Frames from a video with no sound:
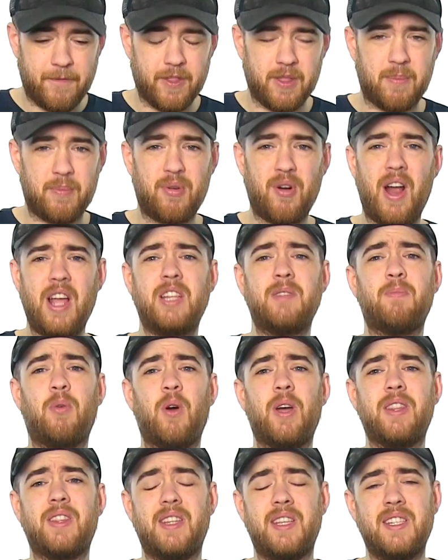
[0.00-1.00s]
For the price
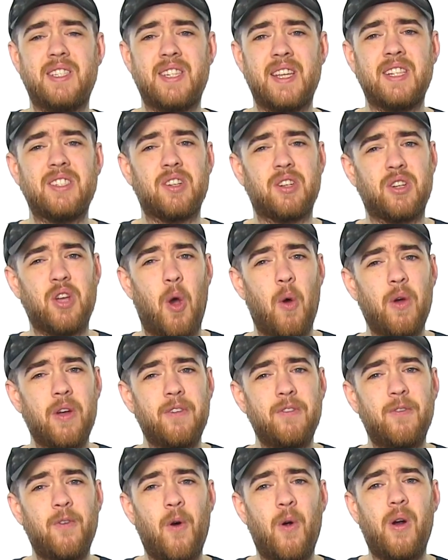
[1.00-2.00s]
point these things are
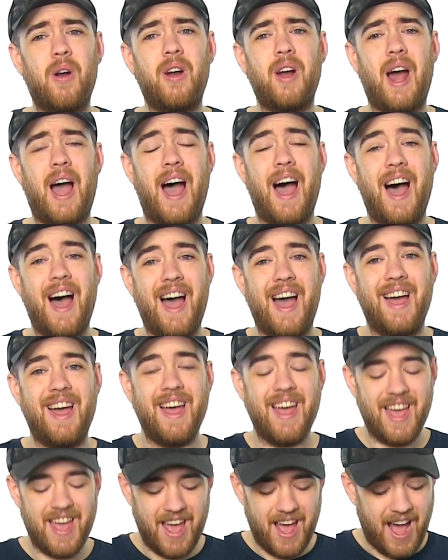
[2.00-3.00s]
going for,
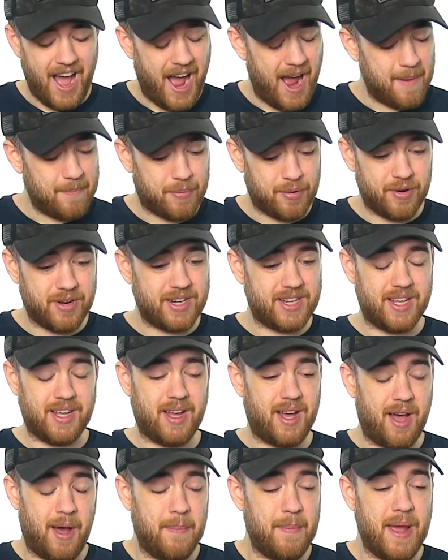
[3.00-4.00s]
I'm pretty
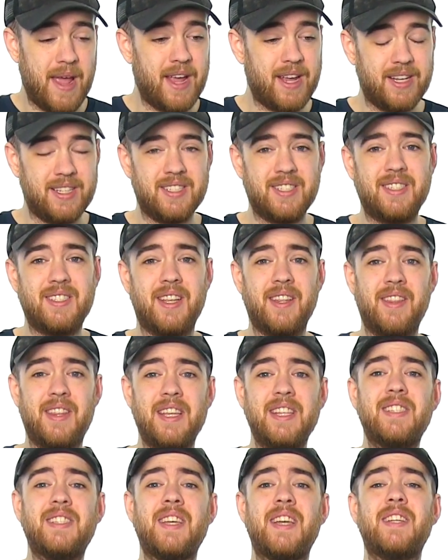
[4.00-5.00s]
amazed.
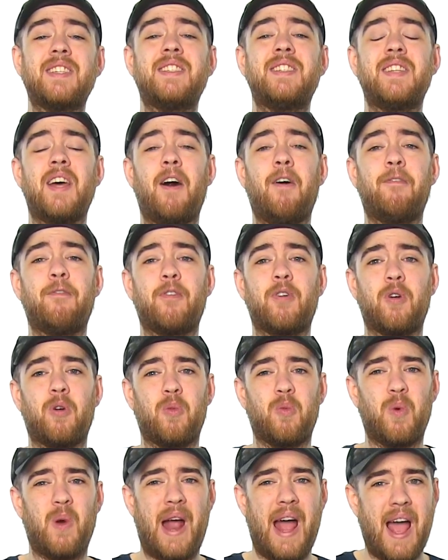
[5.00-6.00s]
These things sell
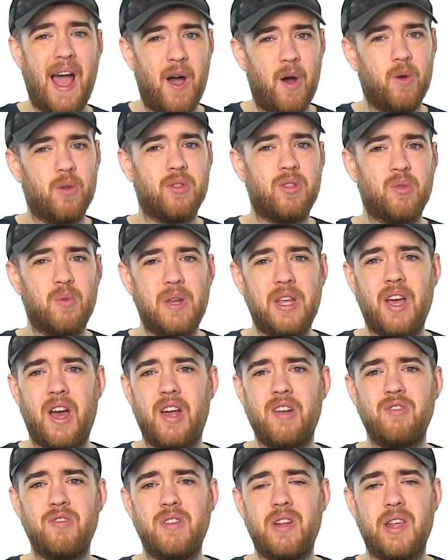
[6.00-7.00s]
for around
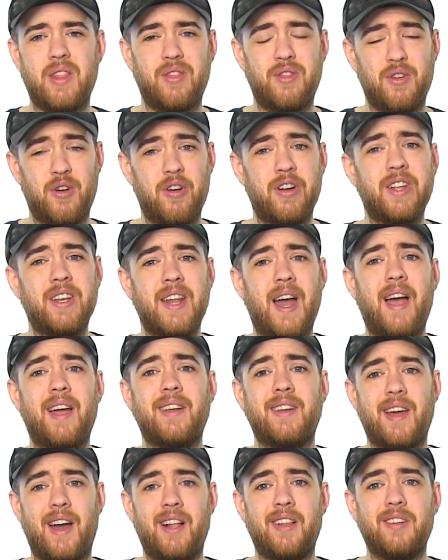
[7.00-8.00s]

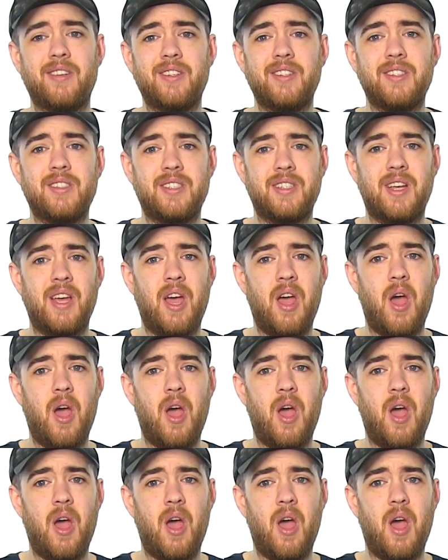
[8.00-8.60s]
$339.